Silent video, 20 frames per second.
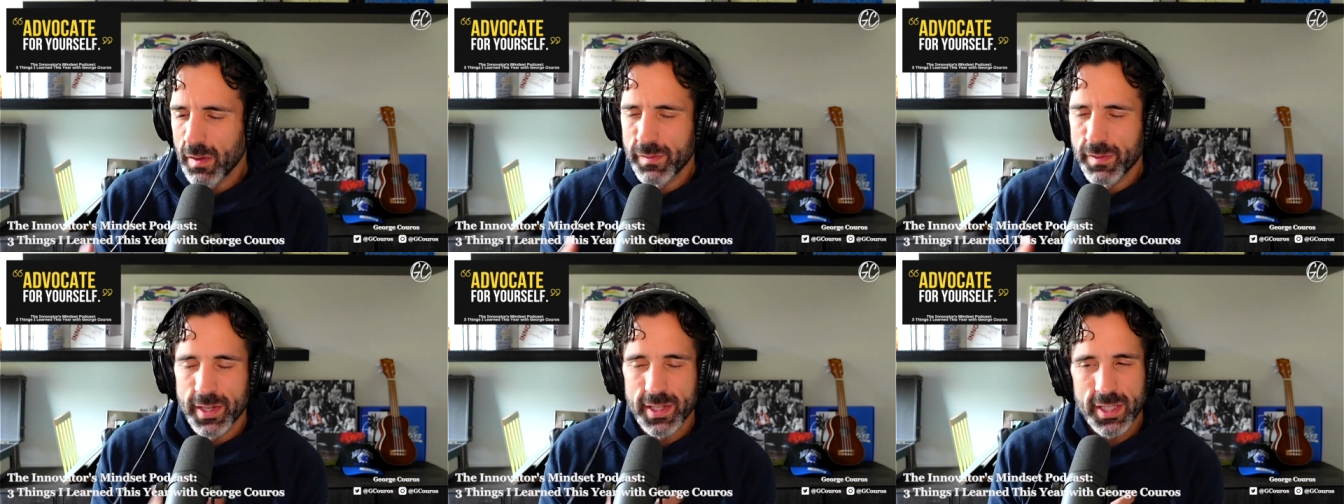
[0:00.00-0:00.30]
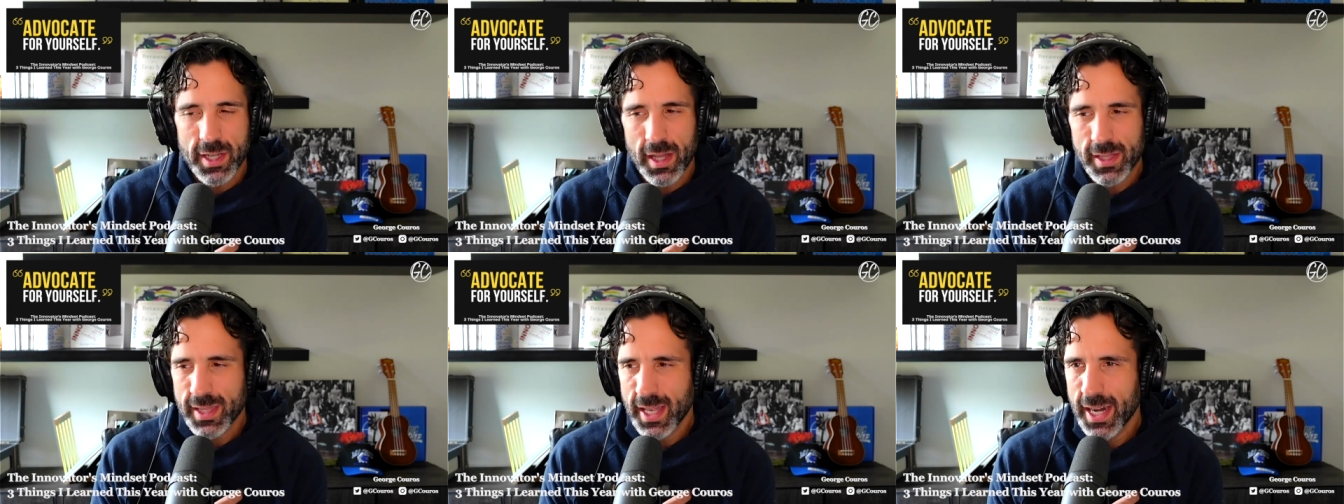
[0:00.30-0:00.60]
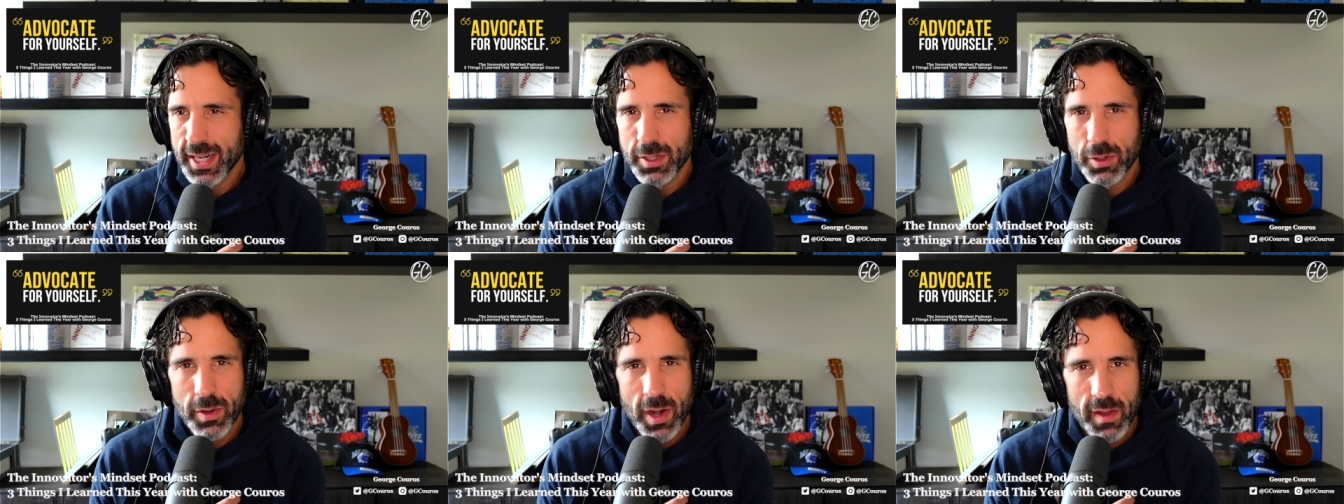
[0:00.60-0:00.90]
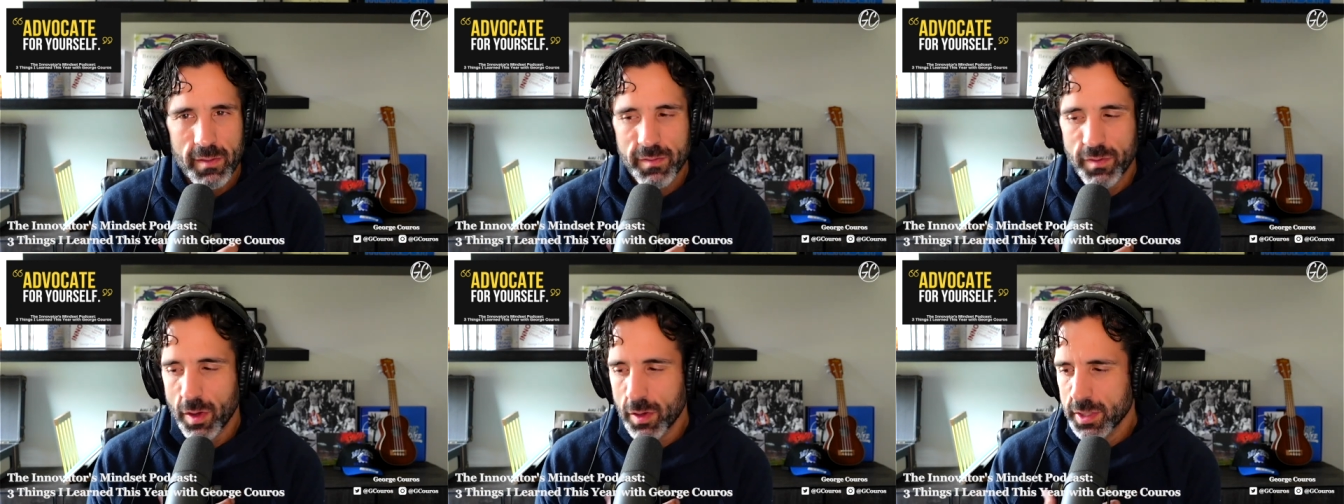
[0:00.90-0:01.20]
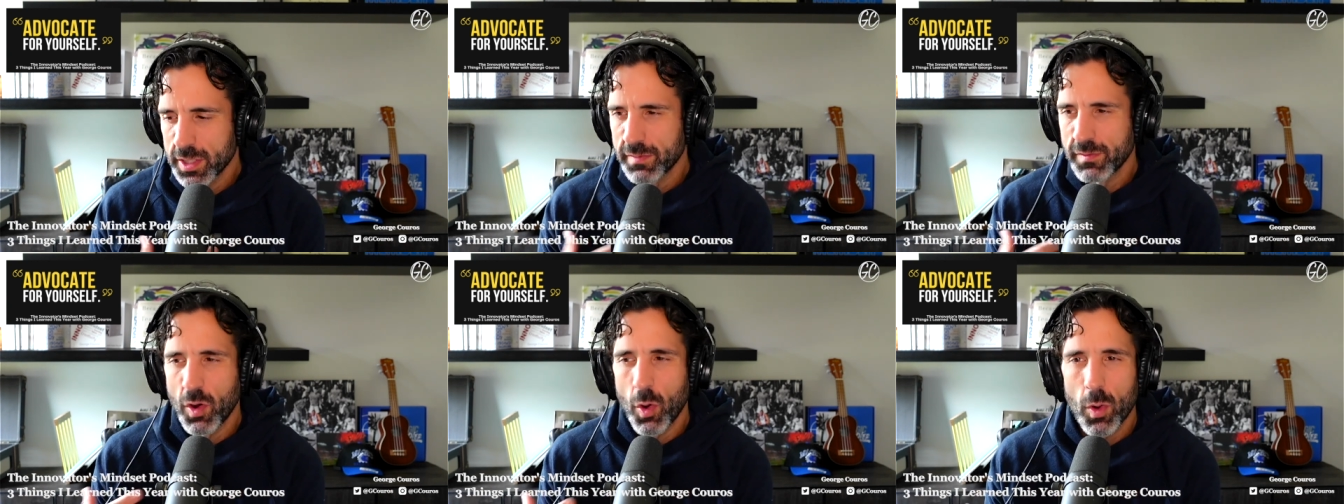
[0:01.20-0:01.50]
And it's not that I don't have faults.
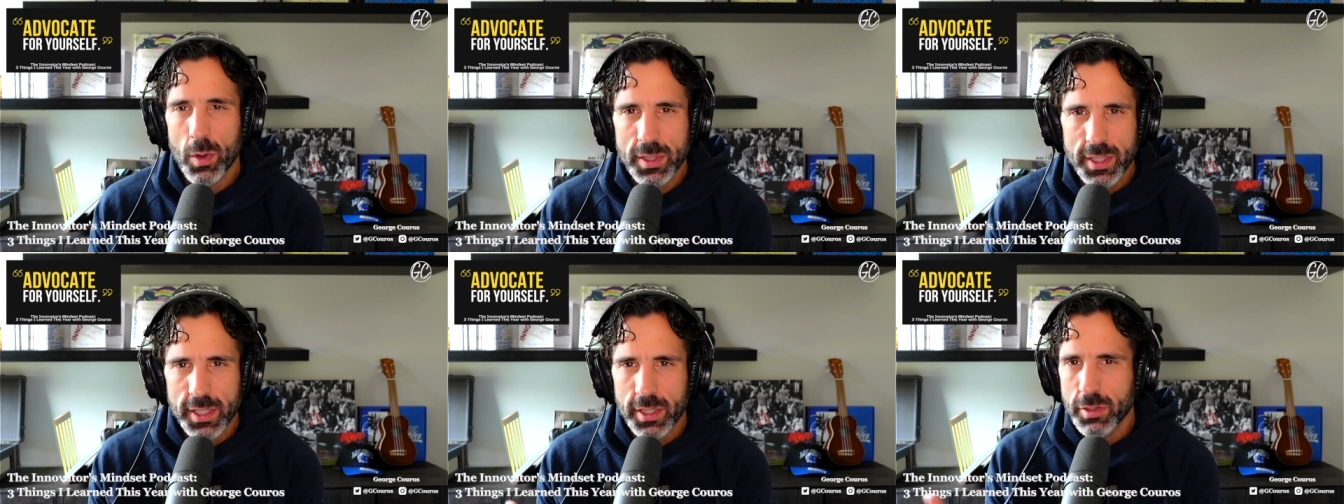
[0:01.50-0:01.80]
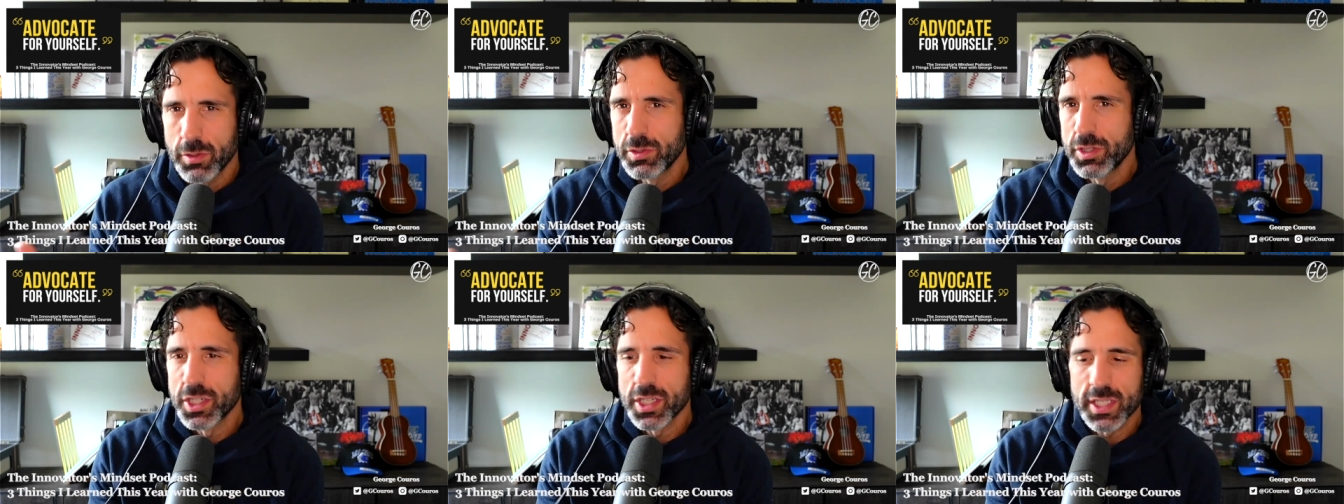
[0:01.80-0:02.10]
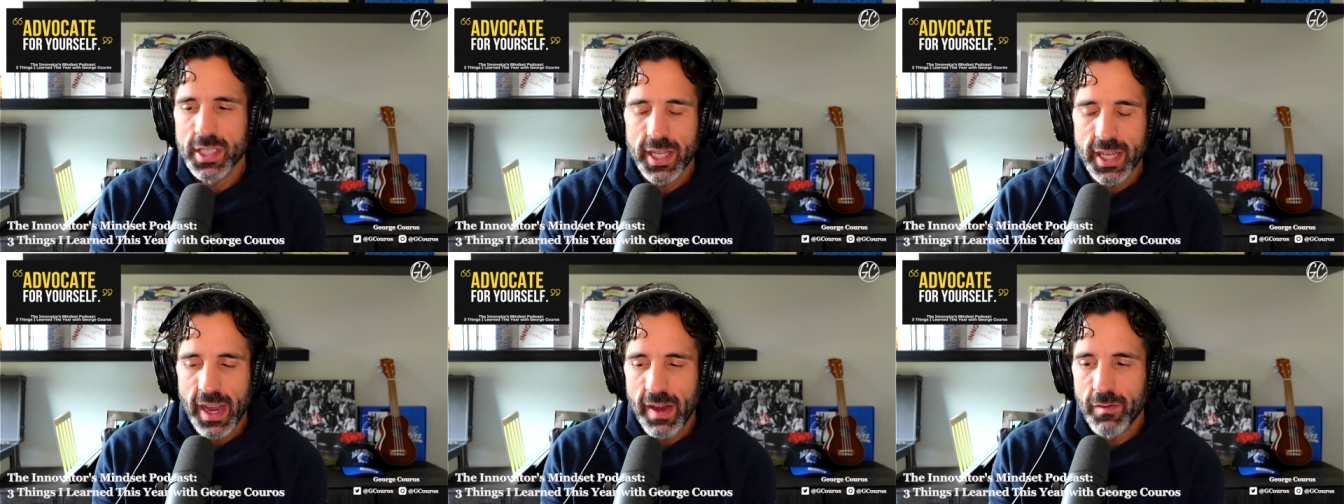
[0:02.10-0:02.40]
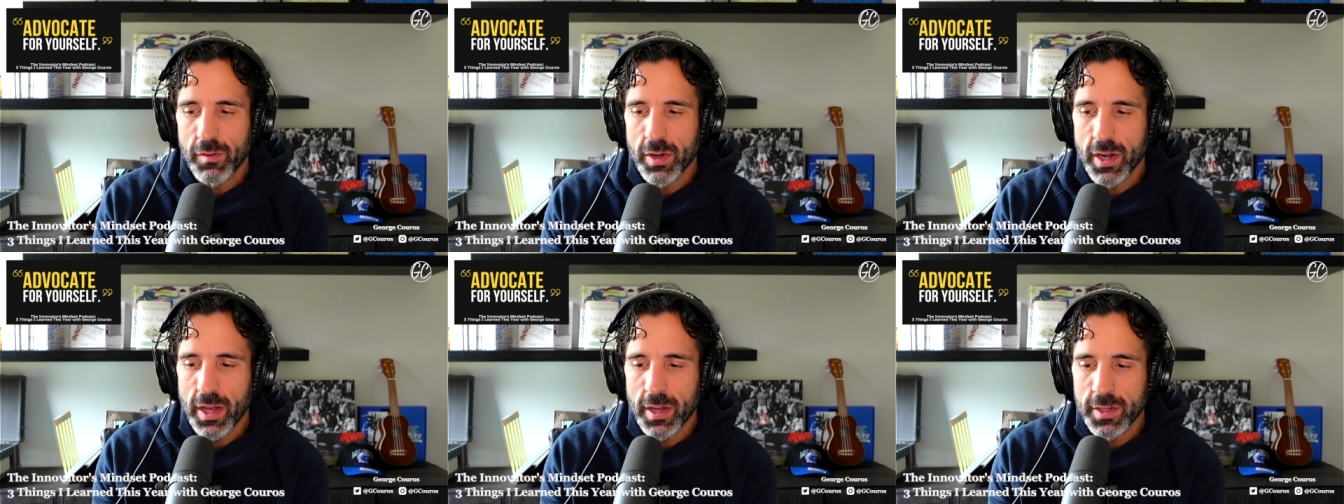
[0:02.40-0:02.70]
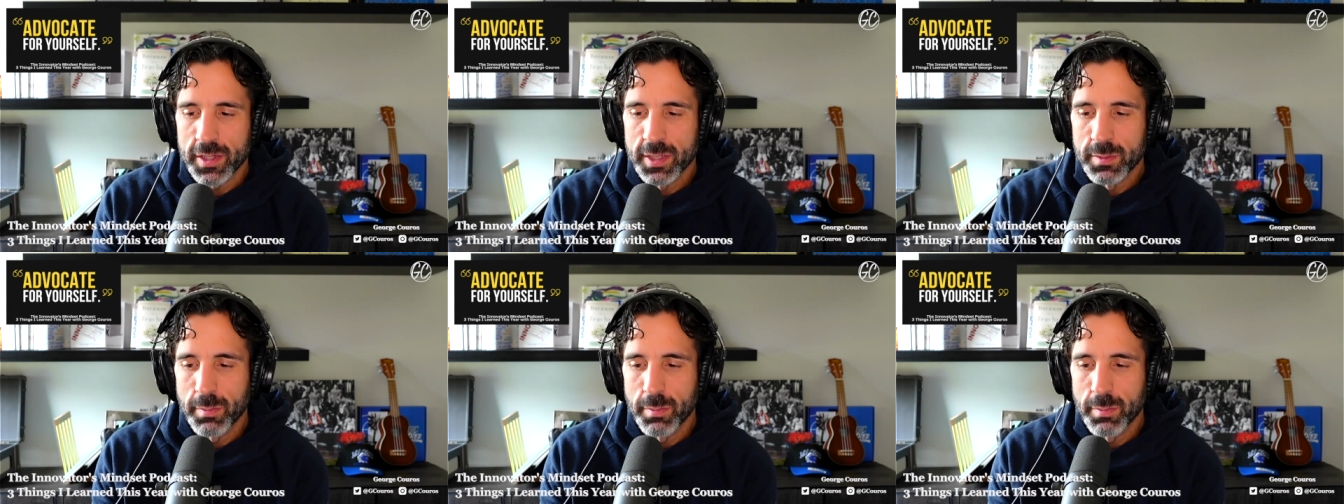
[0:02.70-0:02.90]
Of course I do, just like everyone else.